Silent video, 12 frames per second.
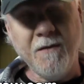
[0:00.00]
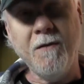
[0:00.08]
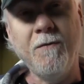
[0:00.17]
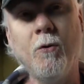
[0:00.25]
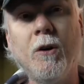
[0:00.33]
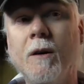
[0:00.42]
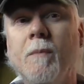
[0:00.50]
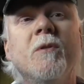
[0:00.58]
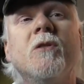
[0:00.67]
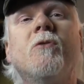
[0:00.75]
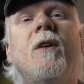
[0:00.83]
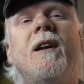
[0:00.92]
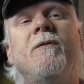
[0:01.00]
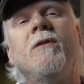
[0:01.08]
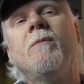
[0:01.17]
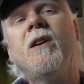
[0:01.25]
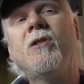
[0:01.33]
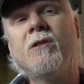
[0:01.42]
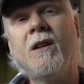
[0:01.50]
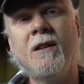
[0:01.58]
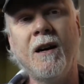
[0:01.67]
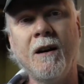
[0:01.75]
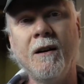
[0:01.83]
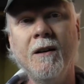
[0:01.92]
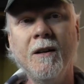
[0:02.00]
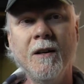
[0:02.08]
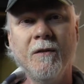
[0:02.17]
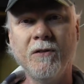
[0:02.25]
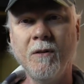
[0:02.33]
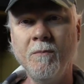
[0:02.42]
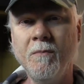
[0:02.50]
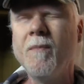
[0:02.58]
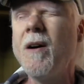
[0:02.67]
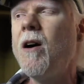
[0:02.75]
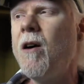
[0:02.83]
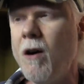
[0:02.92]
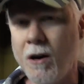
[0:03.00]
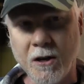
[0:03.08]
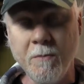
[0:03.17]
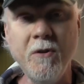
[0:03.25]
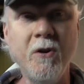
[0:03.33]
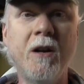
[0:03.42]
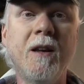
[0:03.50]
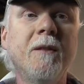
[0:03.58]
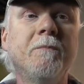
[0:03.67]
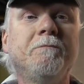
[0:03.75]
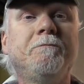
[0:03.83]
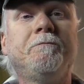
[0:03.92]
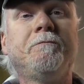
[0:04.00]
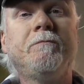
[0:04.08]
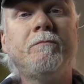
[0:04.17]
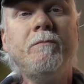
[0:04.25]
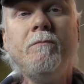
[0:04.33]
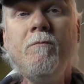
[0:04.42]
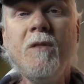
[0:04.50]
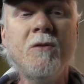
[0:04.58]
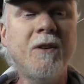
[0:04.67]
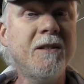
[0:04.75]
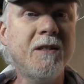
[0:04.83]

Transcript: of the forum. There's great information in there from our community. It's about